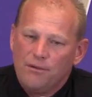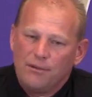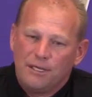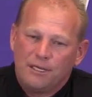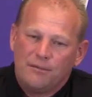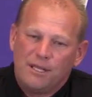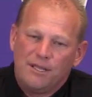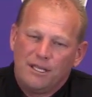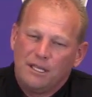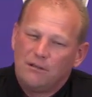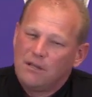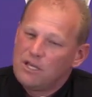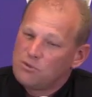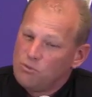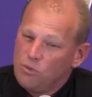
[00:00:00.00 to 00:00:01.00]
I
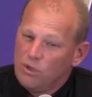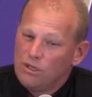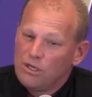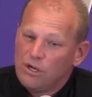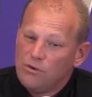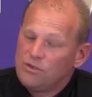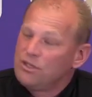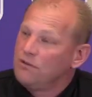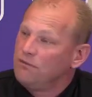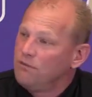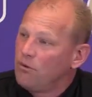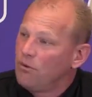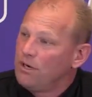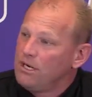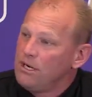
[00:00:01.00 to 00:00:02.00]
think I lost one coach in
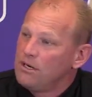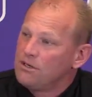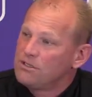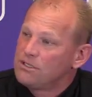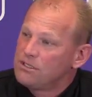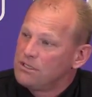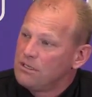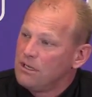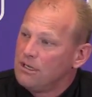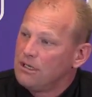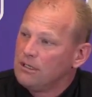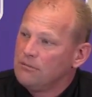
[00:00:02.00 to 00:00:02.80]
4 years.